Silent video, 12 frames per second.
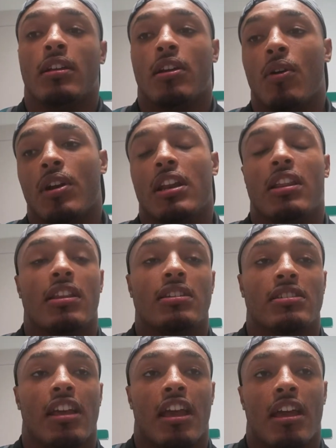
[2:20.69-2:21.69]
going into this
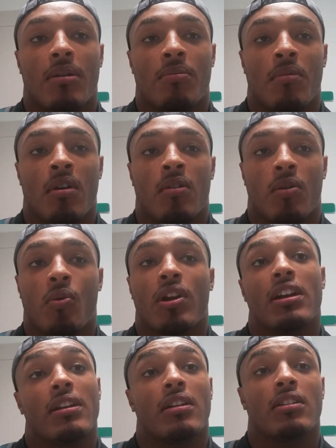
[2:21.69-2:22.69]
game, we
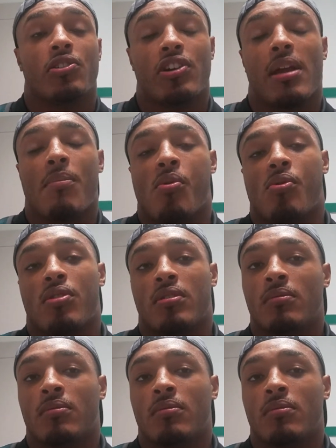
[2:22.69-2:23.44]
wanted to create more.